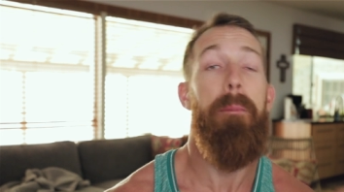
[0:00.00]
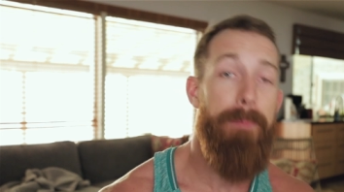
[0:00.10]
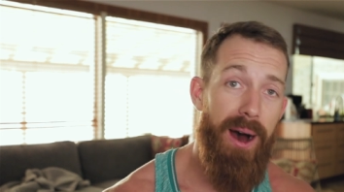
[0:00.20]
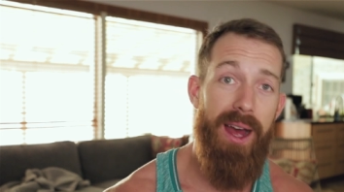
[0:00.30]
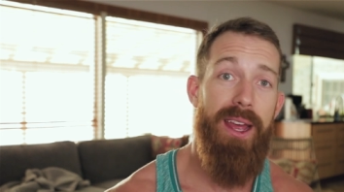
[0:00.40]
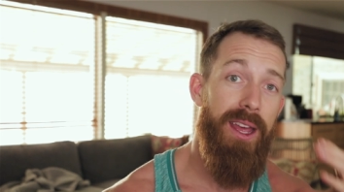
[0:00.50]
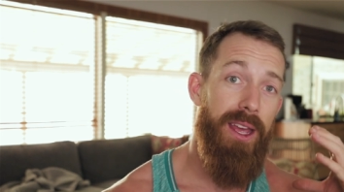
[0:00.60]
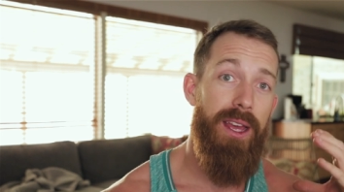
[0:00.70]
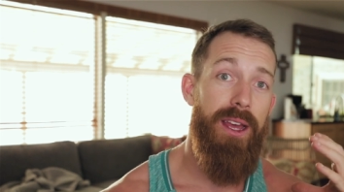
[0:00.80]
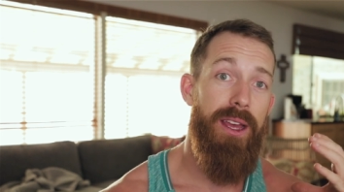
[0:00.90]
but
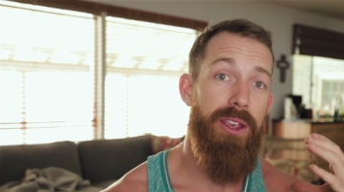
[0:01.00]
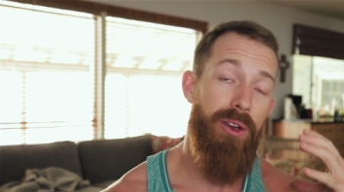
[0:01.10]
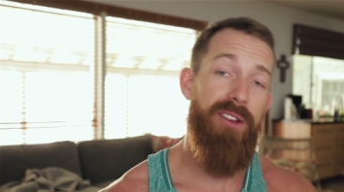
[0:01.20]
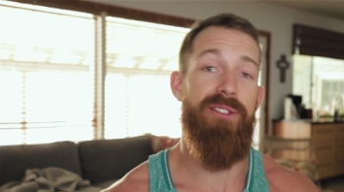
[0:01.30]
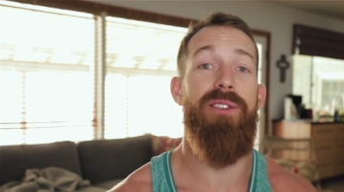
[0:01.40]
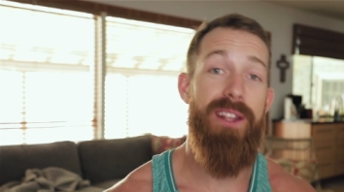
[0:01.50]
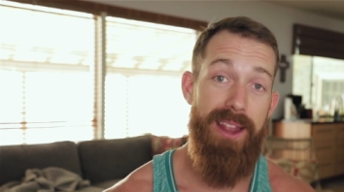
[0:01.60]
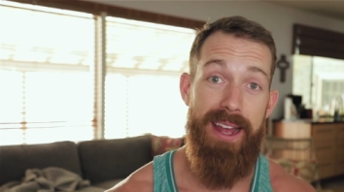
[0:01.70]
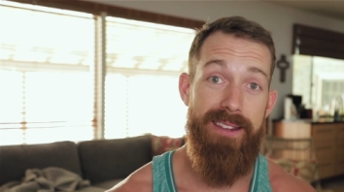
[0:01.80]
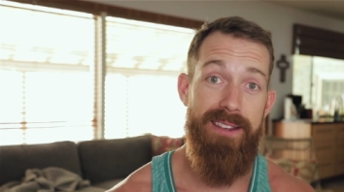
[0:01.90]
you also need
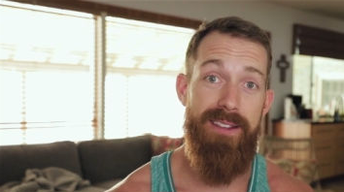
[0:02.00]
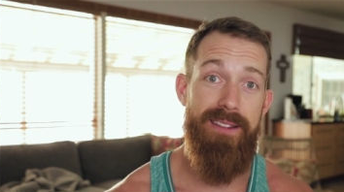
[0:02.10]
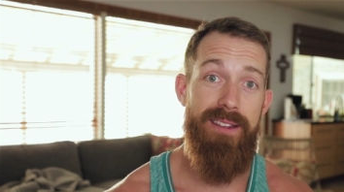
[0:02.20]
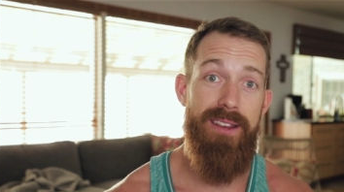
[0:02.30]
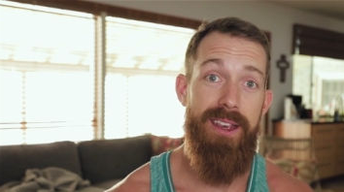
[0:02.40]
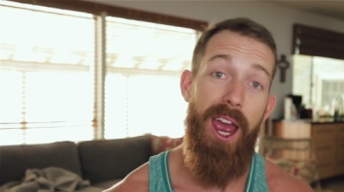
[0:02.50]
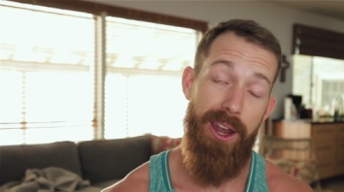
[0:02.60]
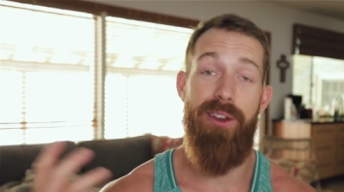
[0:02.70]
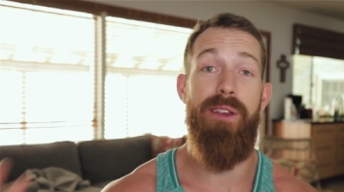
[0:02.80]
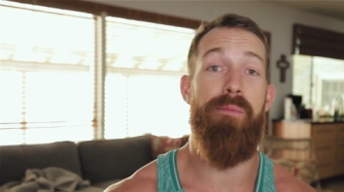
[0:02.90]
lenses
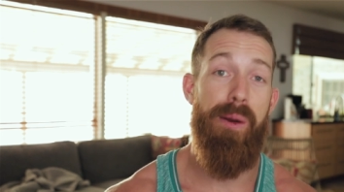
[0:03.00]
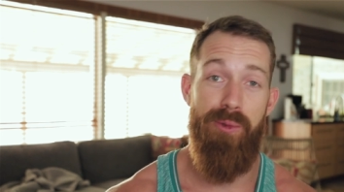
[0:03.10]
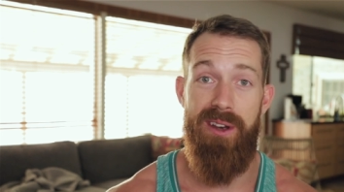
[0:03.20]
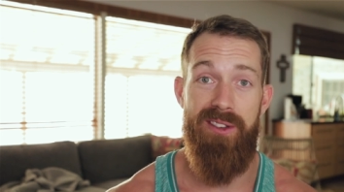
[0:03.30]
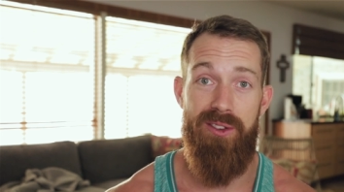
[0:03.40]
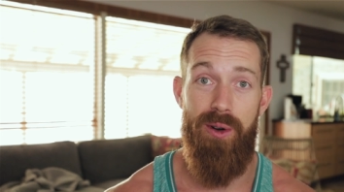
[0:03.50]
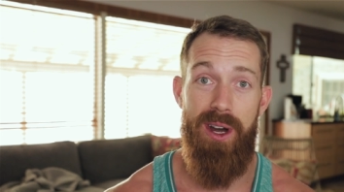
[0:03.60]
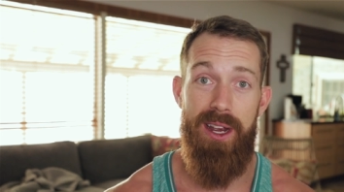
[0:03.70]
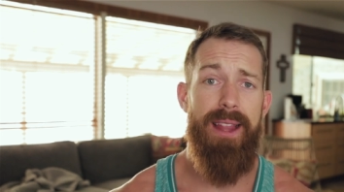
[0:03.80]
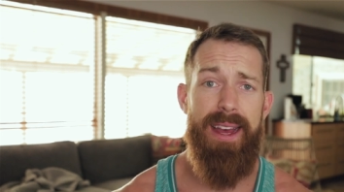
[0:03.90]
and you need memory to store
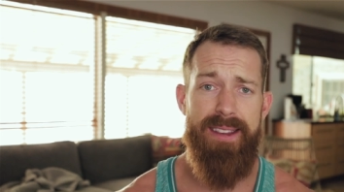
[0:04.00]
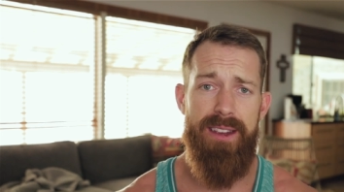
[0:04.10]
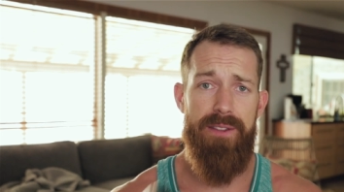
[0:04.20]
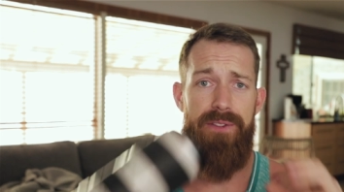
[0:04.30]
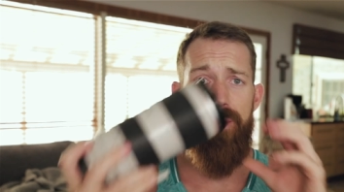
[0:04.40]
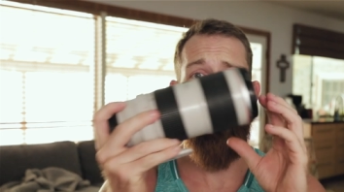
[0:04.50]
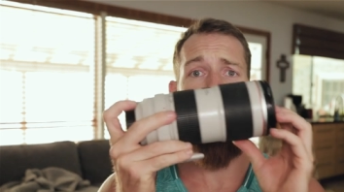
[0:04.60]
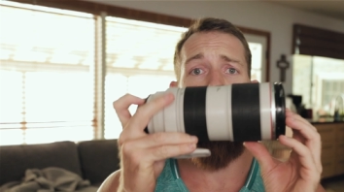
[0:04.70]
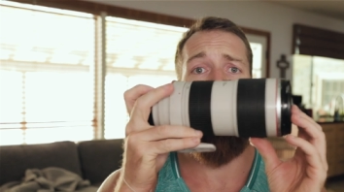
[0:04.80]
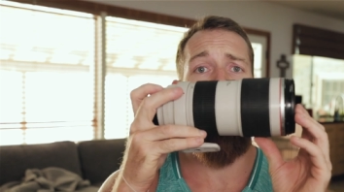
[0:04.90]
it. Lenses, first
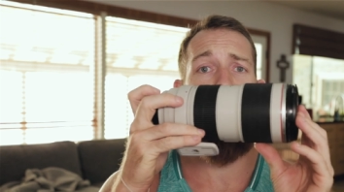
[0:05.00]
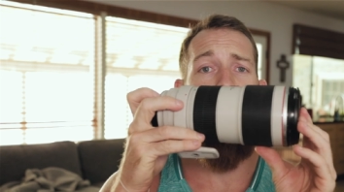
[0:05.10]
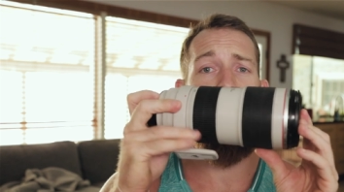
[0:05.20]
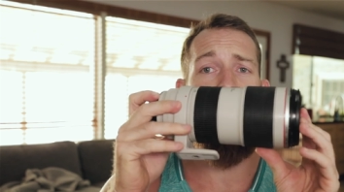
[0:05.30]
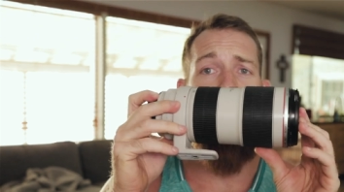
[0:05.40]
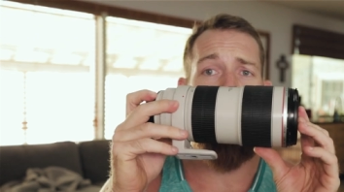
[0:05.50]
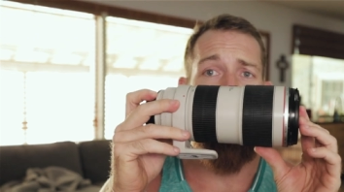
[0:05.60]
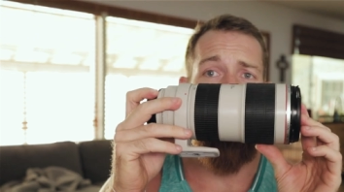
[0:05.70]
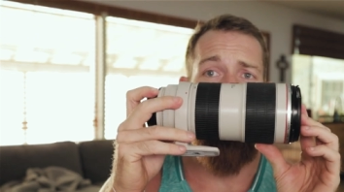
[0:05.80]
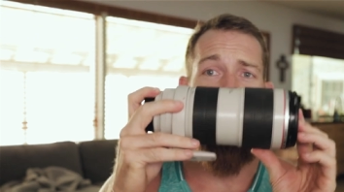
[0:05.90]
up, one of my
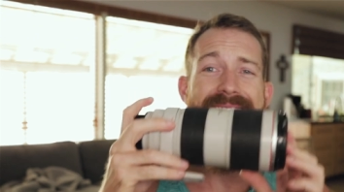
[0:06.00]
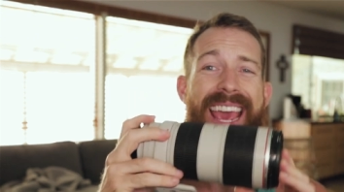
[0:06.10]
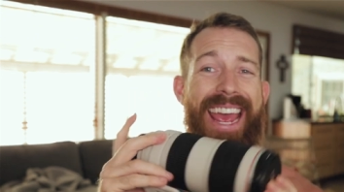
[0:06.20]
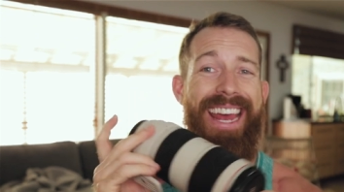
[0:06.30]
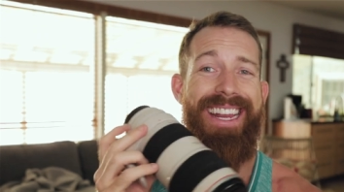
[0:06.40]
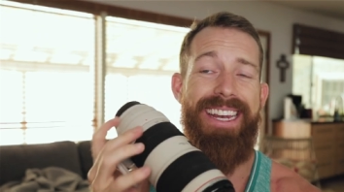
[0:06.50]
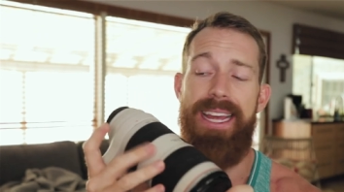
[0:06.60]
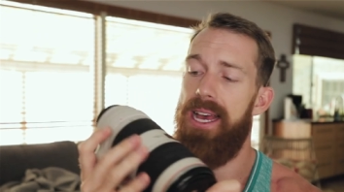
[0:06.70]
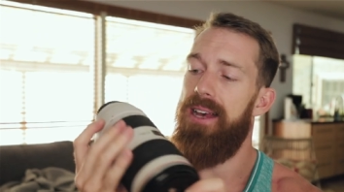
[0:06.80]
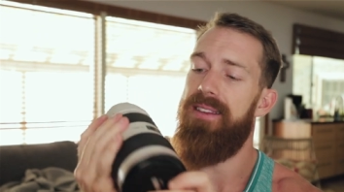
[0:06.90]
favorites, the
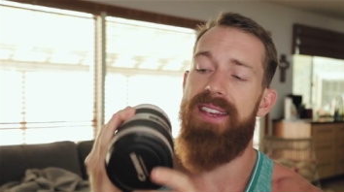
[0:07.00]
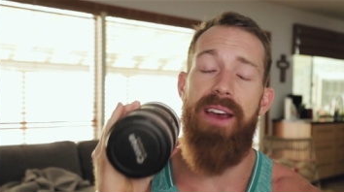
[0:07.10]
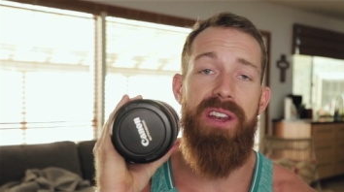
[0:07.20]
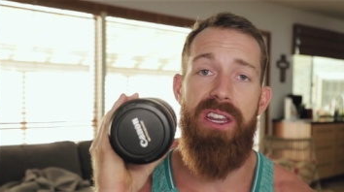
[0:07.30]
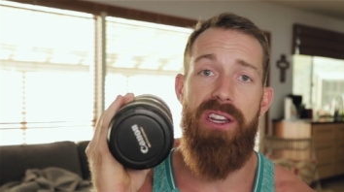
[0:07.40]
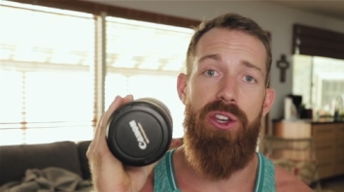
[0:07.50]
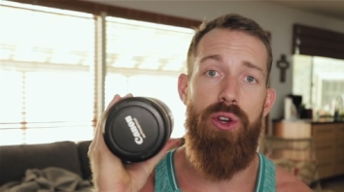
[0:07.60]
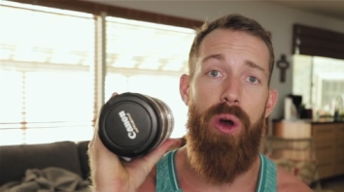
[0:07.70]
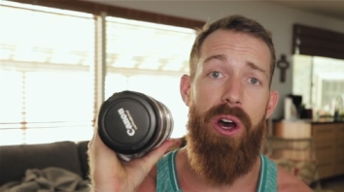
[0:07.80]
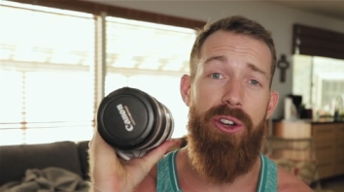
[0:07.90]
Canon 70 to
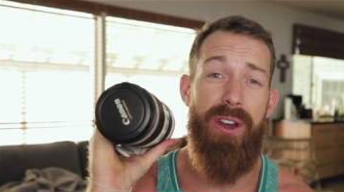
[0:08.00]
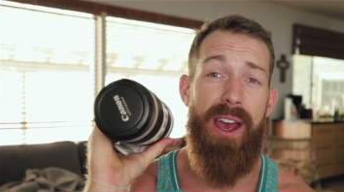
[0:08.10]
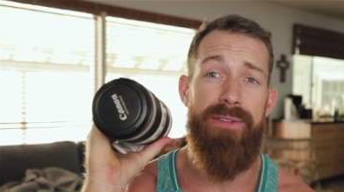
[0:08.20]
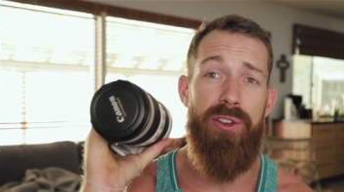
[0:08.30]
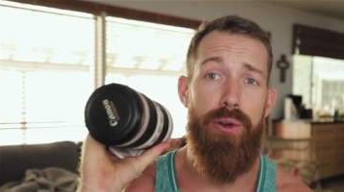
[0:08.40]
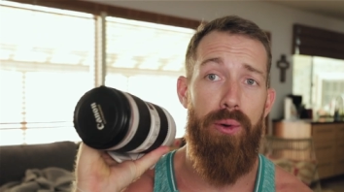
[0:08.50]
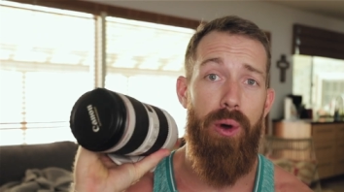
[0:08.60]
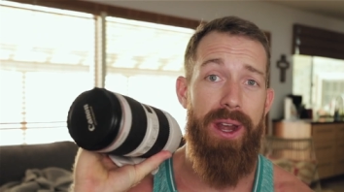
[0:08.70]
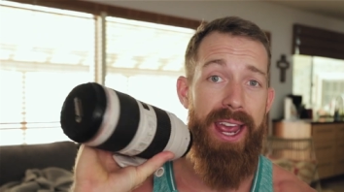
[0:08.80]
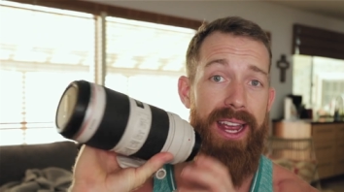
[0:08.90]
200
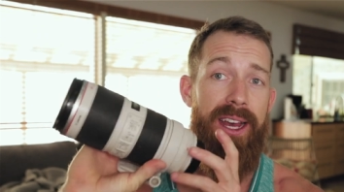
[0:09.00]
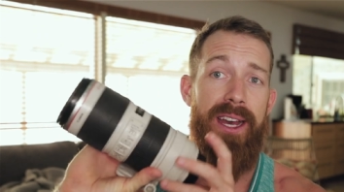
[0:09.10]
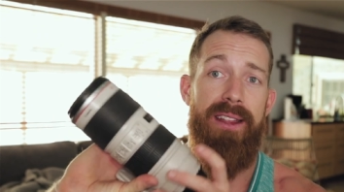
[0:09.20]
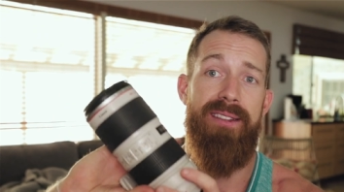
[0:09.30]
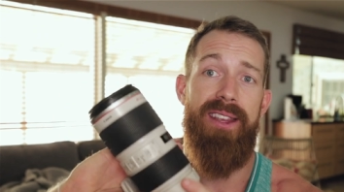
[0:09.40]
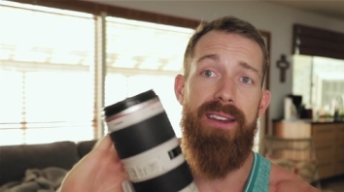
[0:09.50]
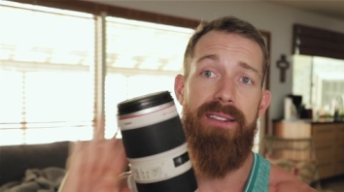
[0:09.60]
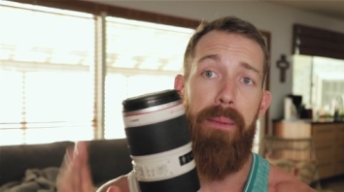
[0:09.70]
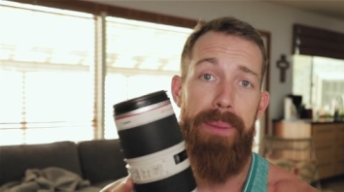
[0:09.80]
f2.8. This thing is a